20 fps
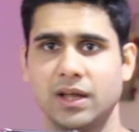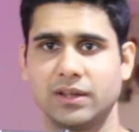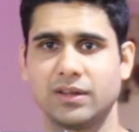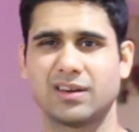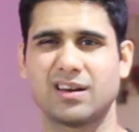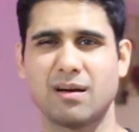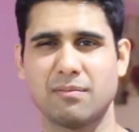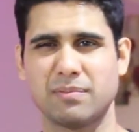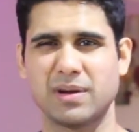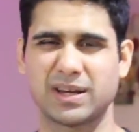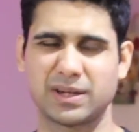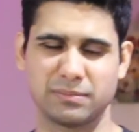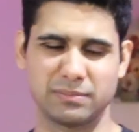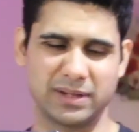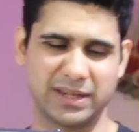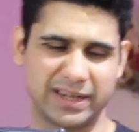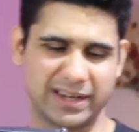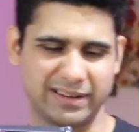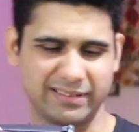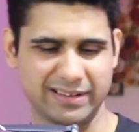
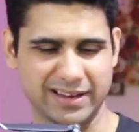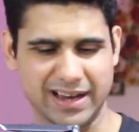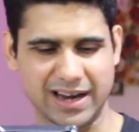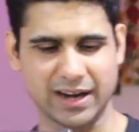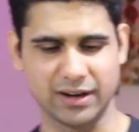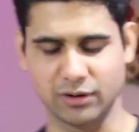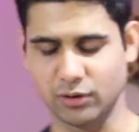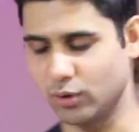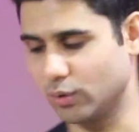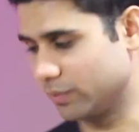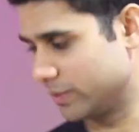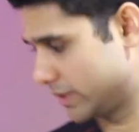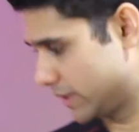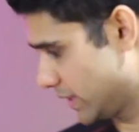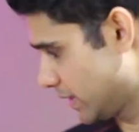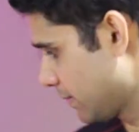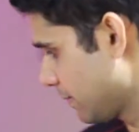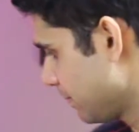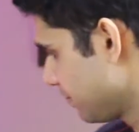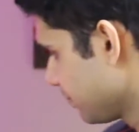compactability, they had to go with
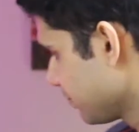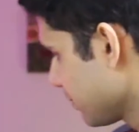it.